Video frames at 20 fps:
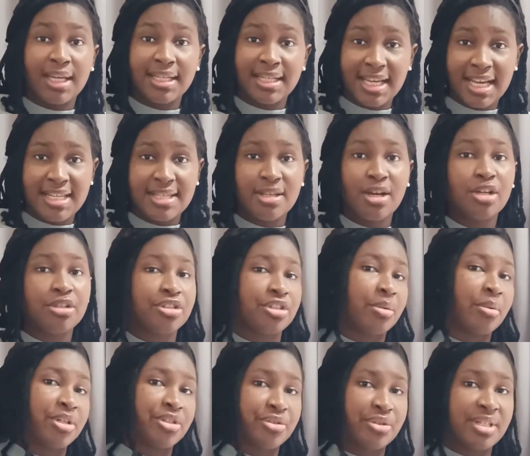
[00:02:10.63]
Yes, all the
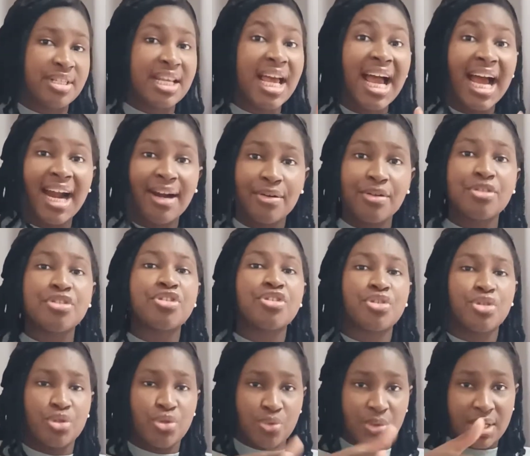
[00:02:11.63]
dormitories aren't
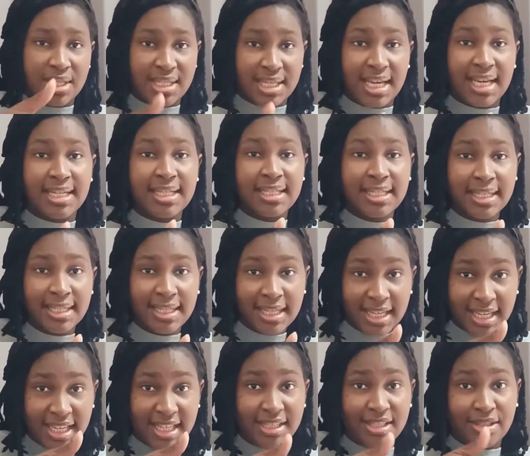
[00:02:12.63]
situated
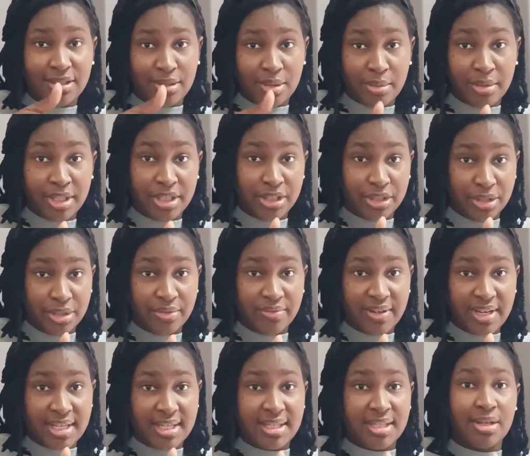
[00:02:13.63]
in the
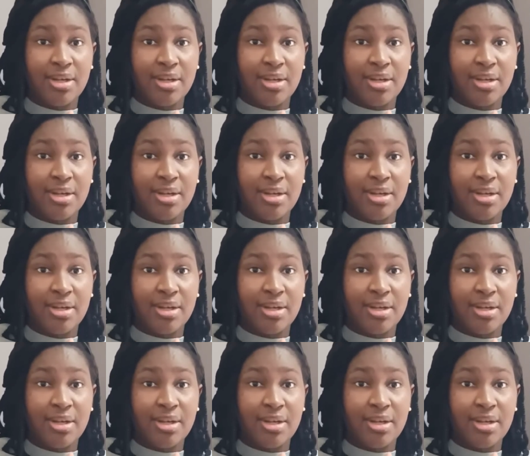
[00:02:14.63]
university.